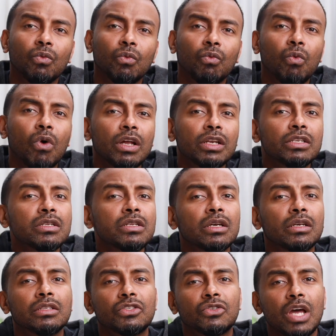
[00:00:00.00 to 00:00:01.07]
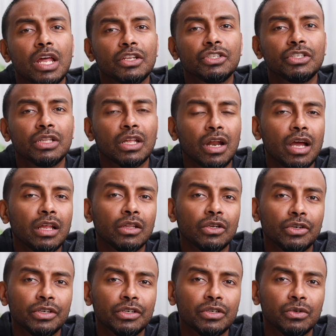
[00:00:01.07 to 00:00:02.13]
one strategy that I
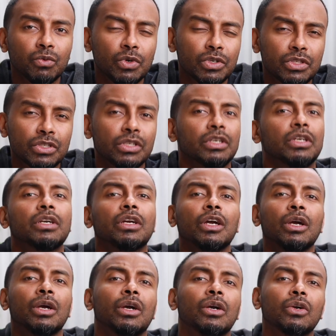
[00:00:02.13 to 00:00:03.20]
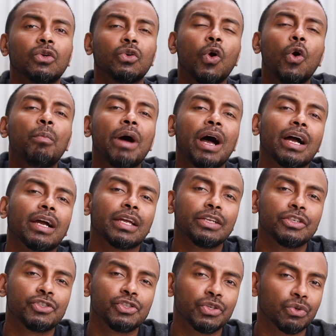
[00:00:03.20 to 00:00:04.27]
learned was to go back
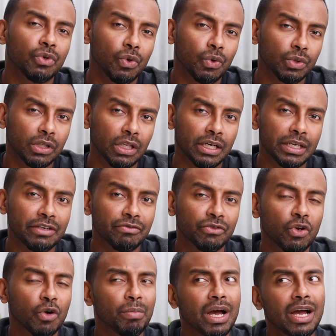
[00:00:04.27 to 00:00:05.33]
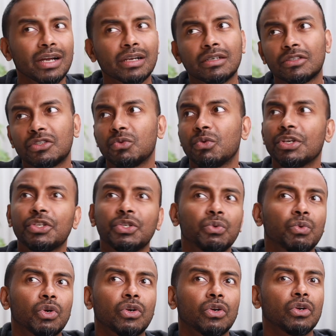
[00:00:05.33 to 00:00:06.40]
into your own life. Go back to when
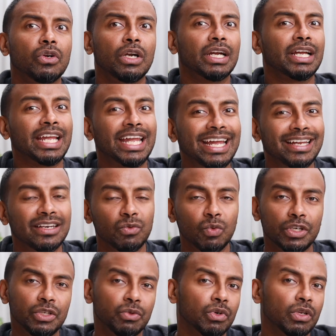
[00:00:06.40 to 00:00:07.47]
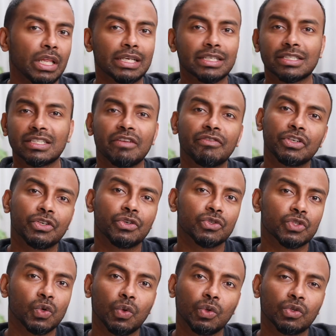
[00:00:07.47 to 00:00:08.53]
you were a kid, when you were like 7
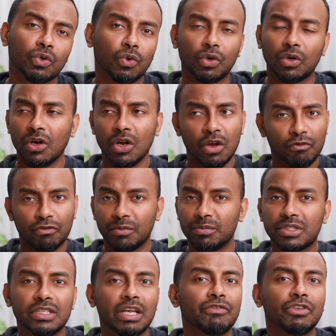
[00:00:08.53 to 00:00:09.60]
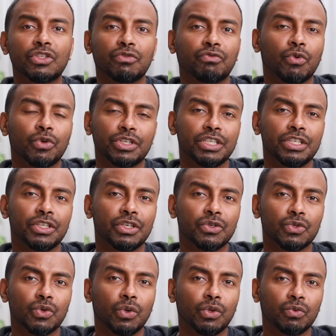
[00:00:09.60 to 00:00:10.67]
years old, or from 7 to 14
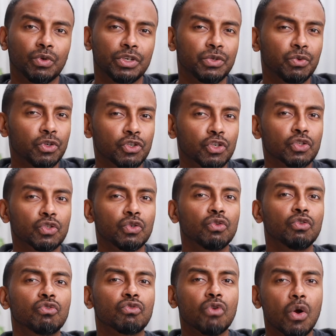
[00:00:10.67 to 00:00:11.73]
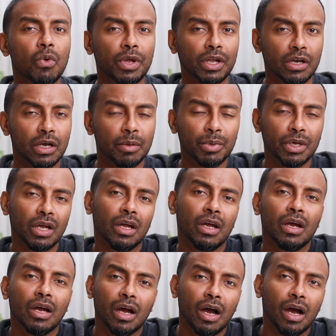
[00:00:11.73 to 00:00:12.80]
years old, when you were just growing up.
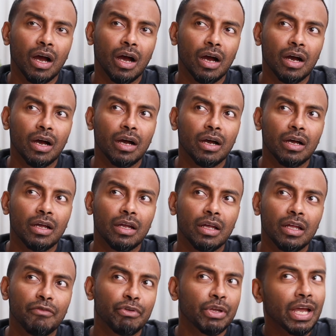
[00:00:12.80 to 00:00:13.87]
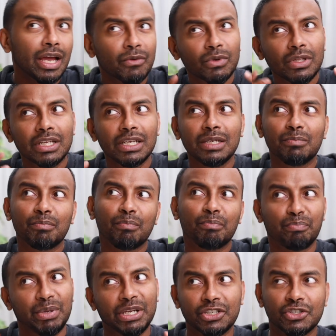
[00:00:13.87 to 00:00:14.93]
If you can't really
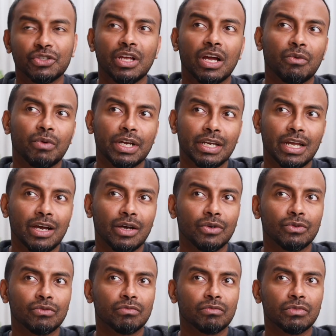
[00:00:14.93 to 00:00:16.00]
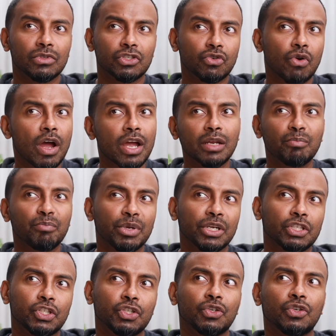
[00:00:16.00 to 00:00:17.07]
picture that right now, try and
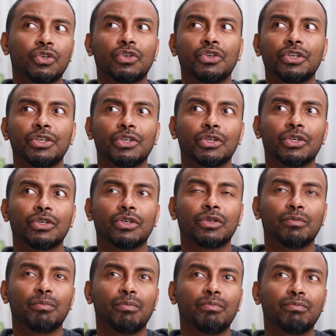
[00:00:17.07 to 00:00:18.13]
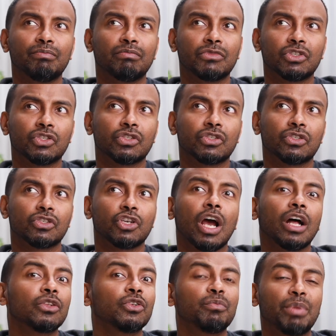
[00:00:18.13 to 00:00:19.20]
picture your
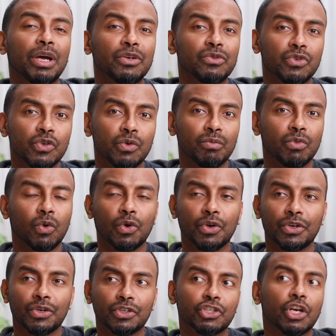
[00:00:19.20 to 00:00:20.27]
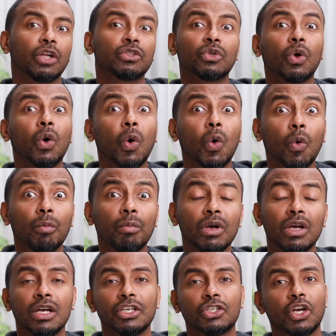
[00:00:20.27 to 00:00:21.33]
childhood bedroom or your childhood home.
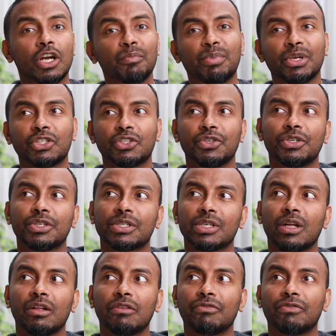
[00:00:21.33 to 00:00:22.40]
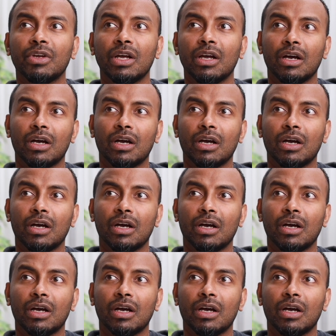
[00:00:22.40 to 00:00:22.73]
Try and picture yourself